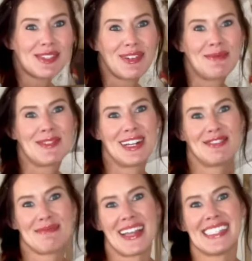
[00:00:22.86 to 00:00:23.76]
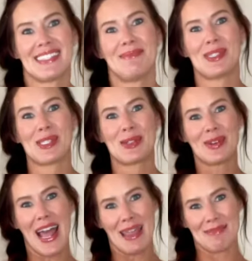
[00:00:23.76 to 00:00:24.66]
from one of my
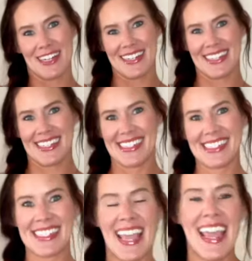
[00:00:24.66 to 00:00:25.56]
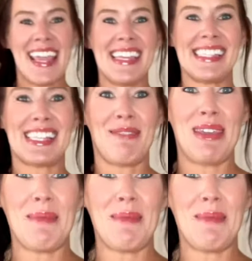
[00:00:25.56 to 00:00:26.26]
subscribers. He sent me a